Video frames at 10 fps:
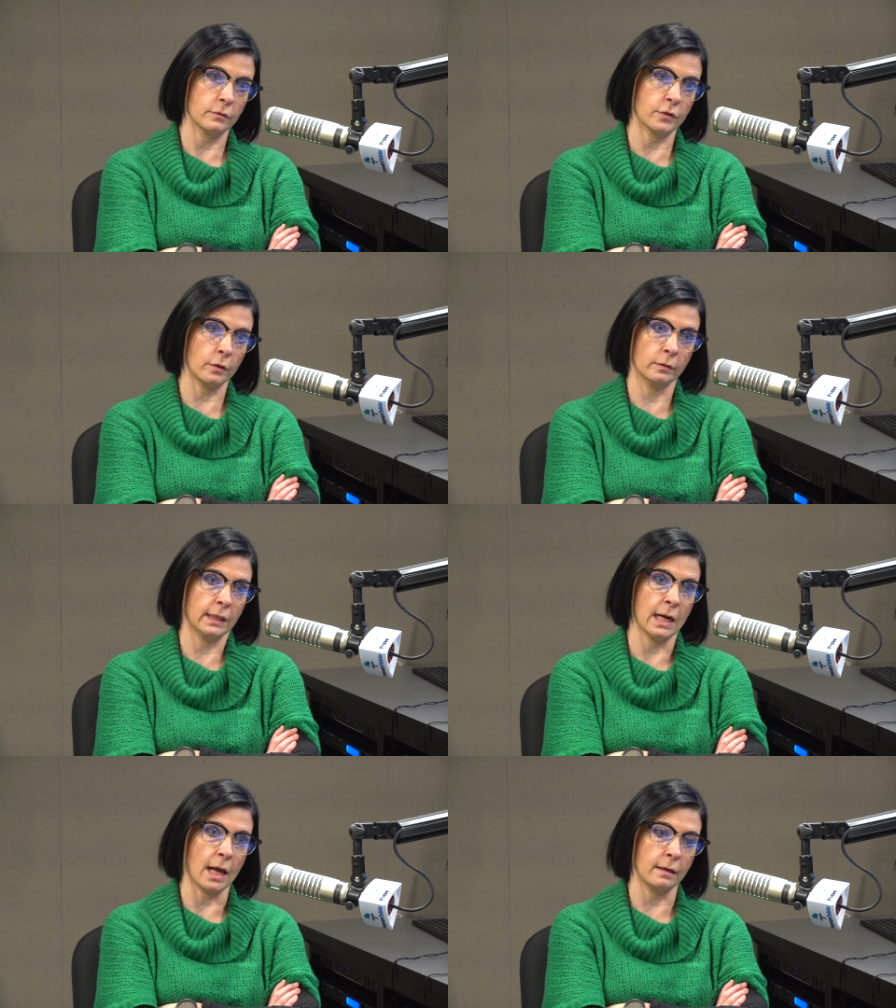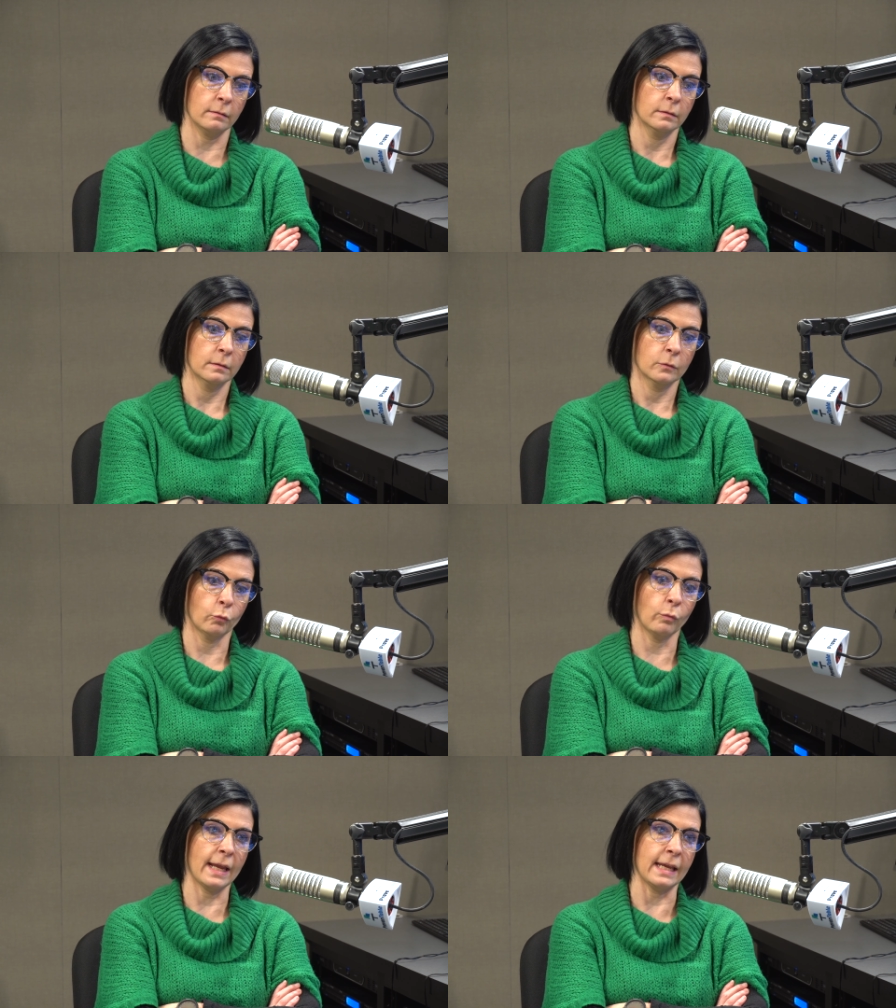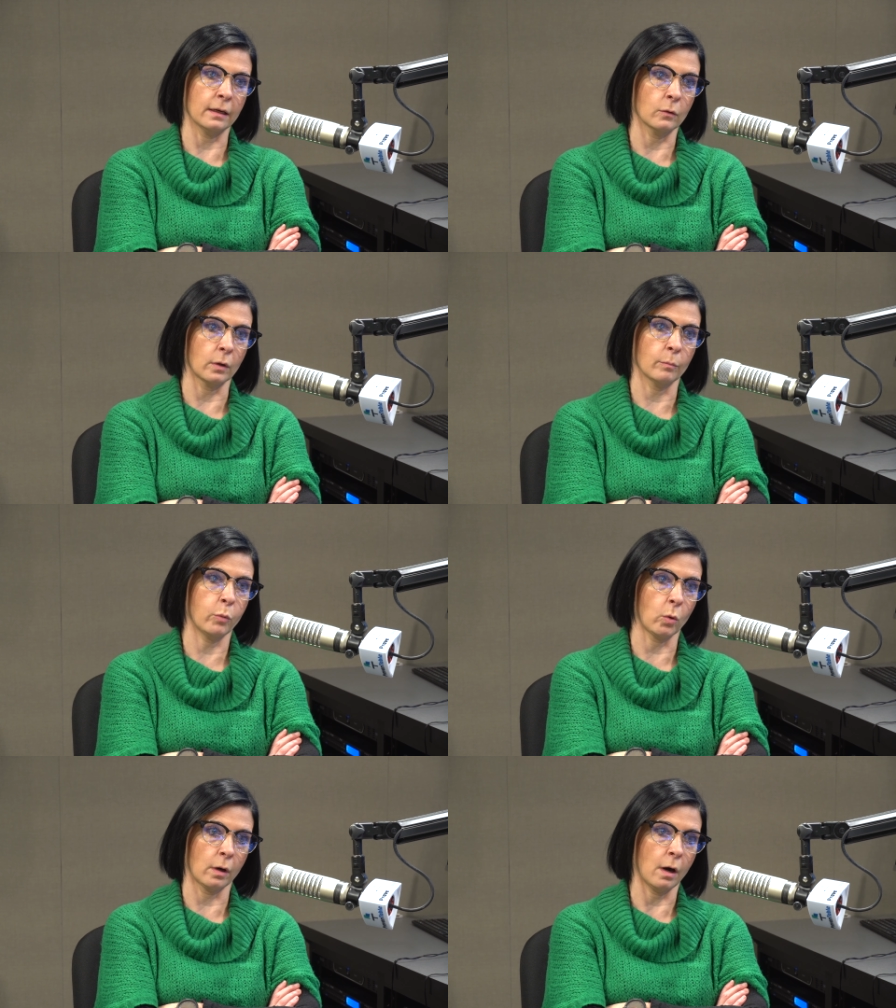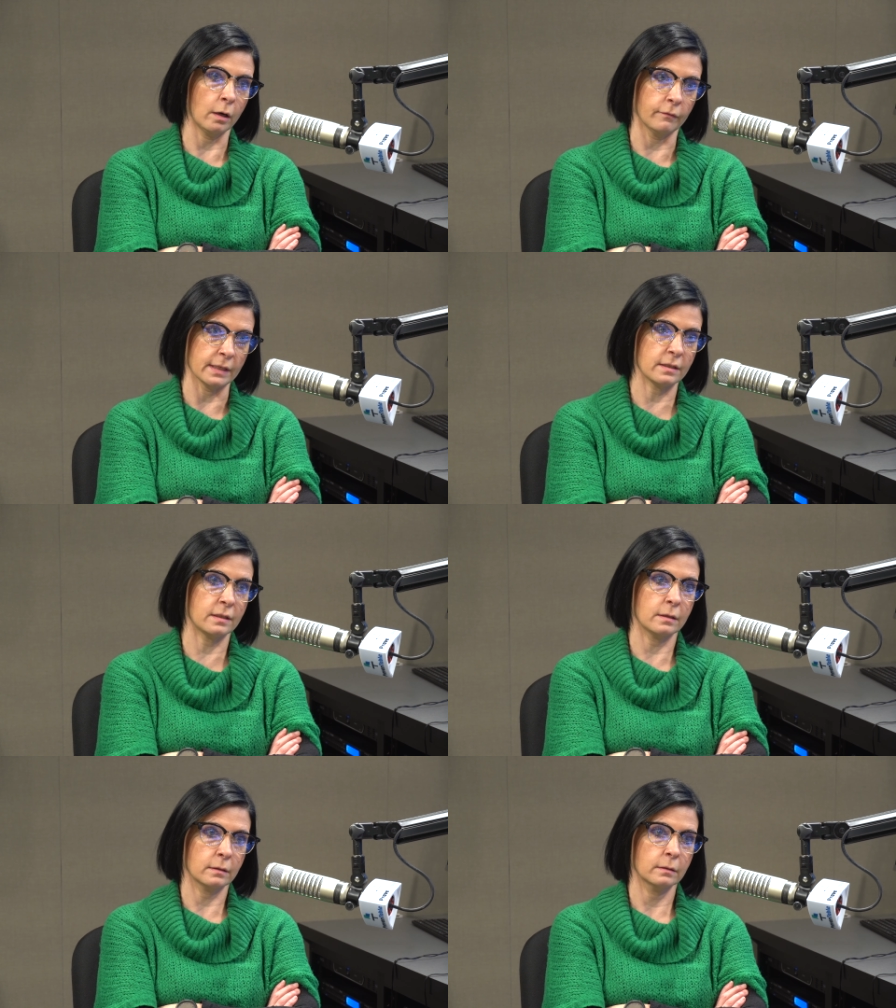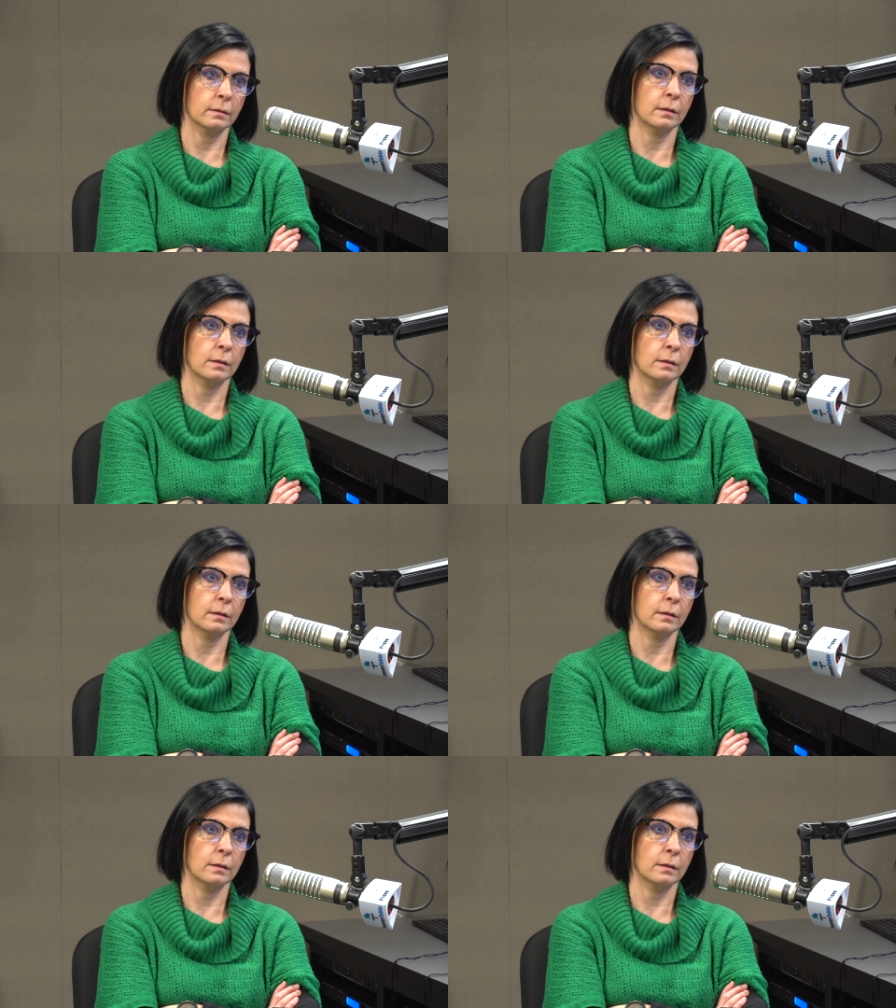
Right. Certainly not rain or a poor harvest. Yep.